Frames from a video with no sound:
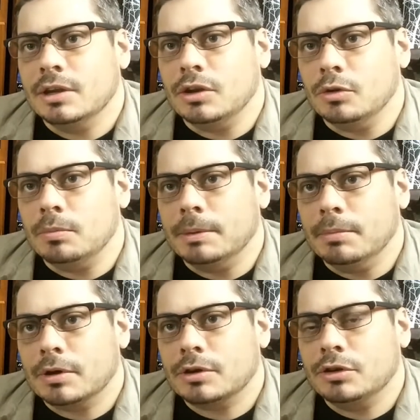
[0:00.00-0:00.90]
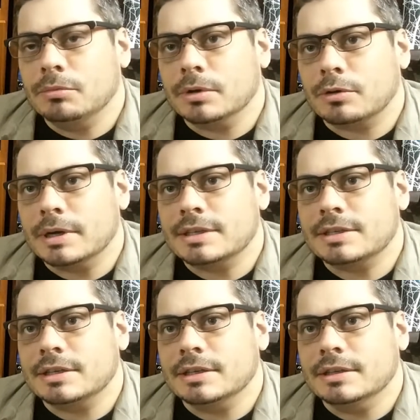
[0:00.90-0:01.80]
newbie booktuber
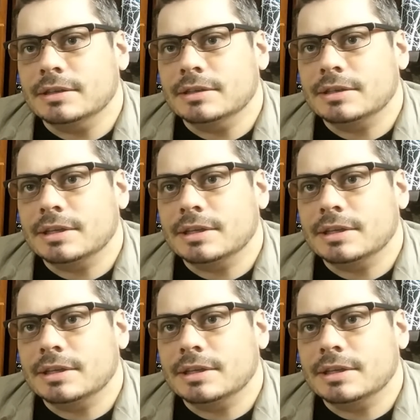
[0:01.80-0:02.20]
questions